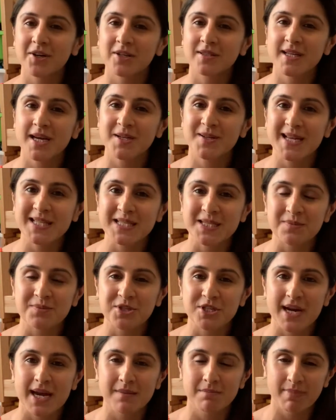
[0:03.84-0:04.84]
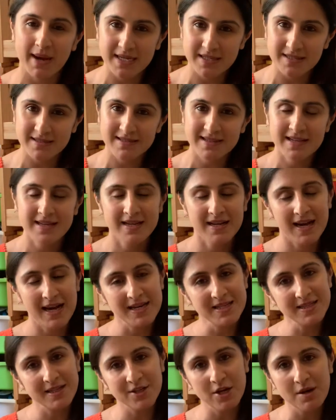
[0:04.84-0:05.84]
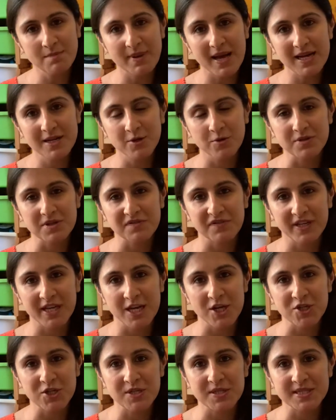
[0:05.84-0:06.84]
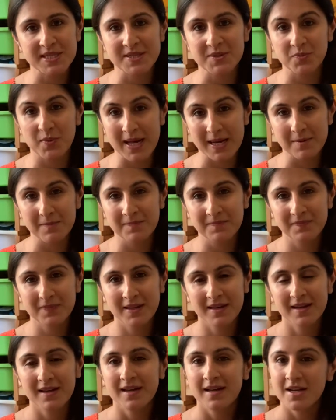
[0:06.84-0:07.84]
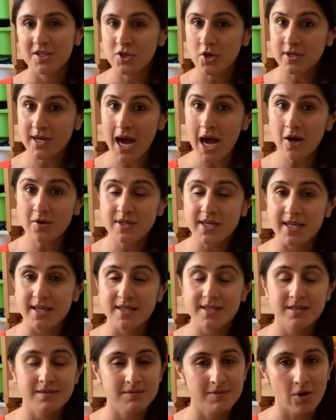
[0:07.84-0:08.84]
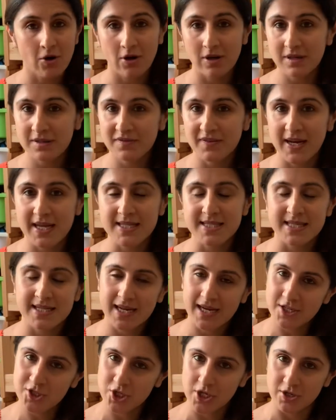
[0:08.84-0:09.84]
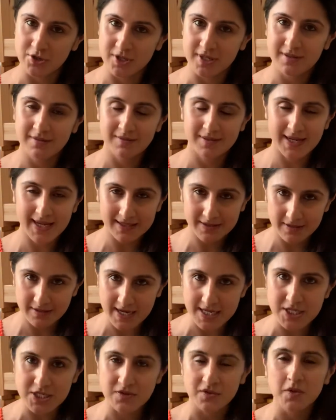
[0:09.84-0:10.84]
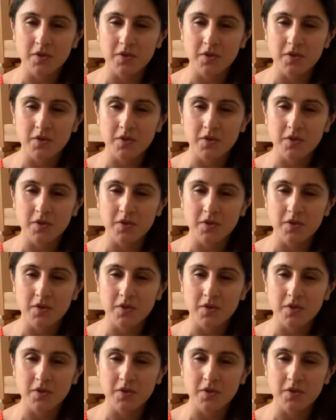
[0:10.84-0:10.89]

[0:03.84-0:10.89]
on that red subscribe button and turn on bell notifications as well. So nowadays, all of us and our children, like the rest of